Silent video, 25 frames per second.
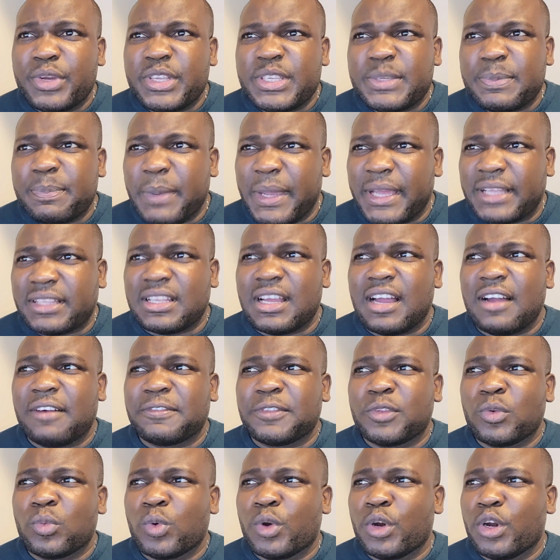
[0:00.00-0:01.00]
respect
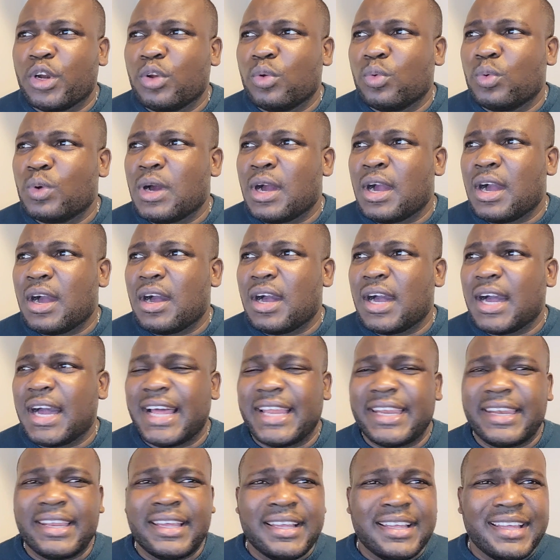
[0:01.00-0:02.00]
of the world, who
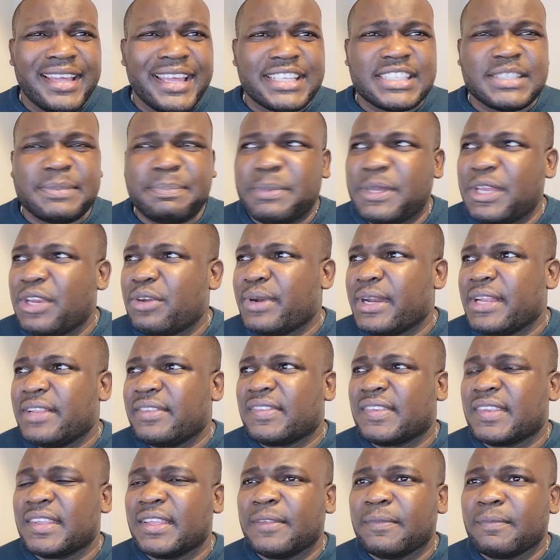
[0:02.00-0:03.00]
had
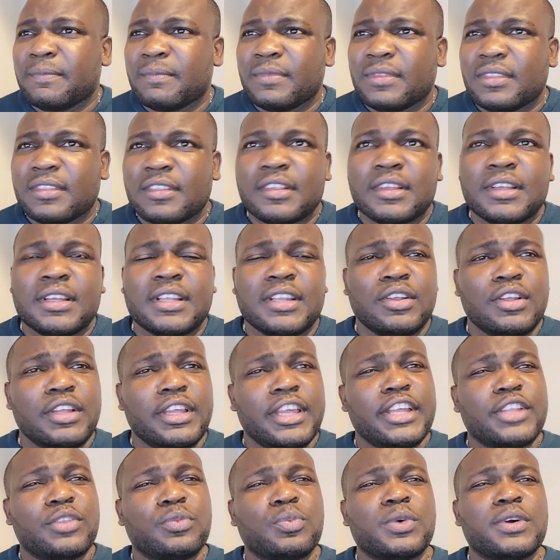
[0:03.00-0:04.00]
experience,
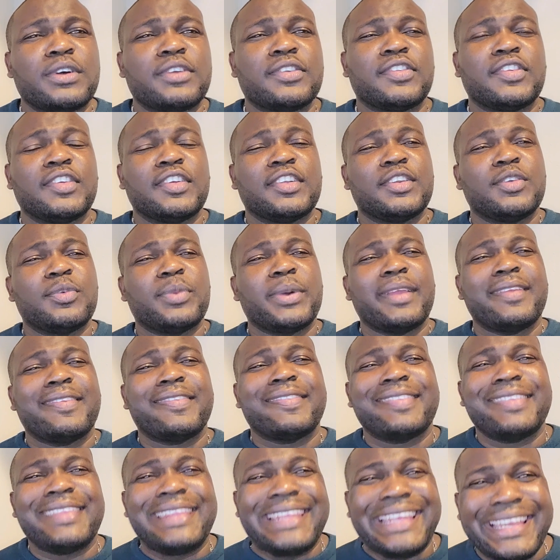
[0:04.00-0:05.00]
it was the
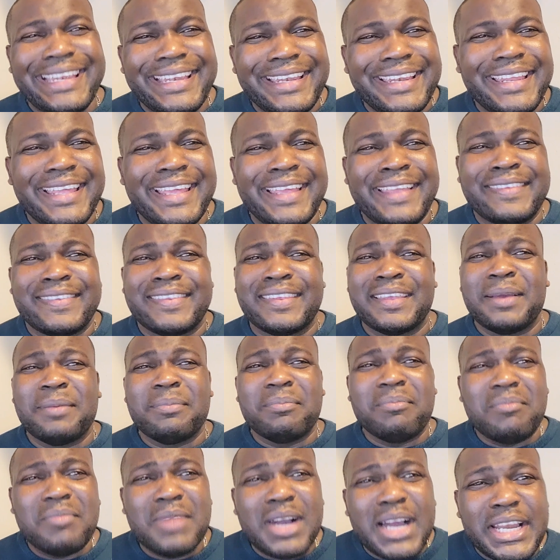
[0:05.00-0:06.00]
West Indies
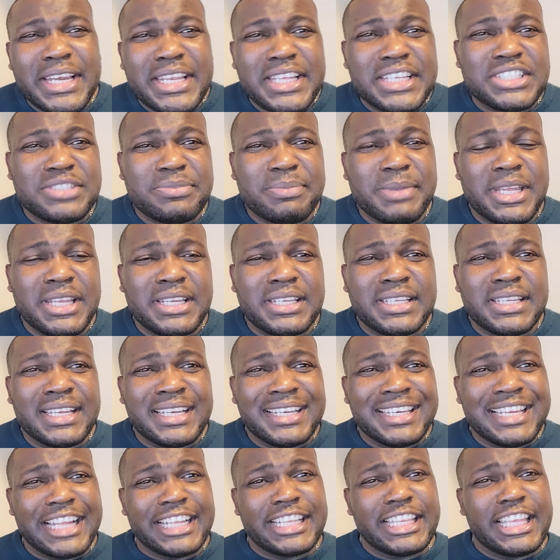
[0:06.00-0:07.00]
management
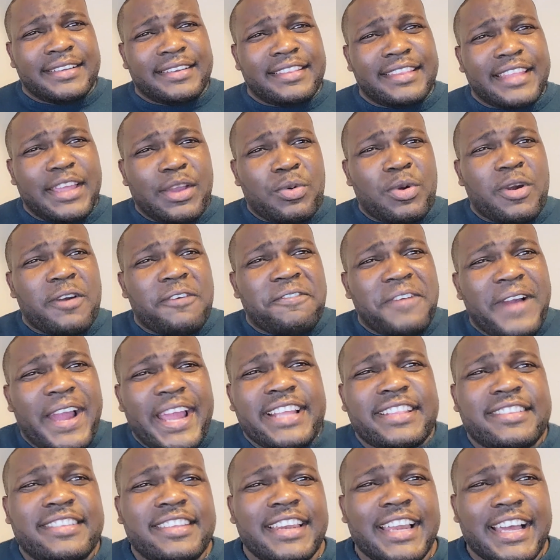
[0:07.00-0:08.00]
that they were
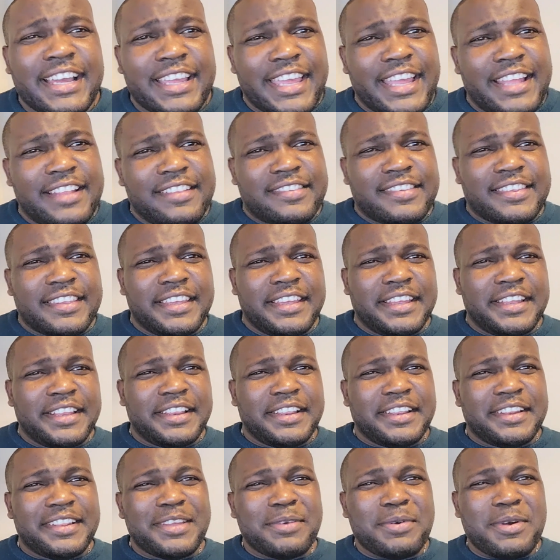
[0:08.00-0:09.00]
fighting against.
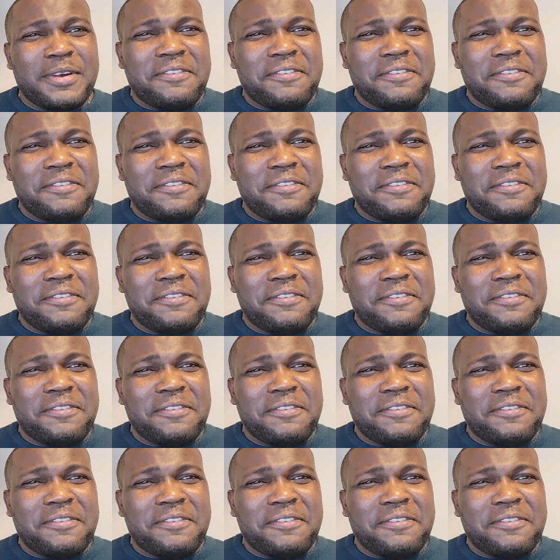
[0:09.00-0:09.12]
They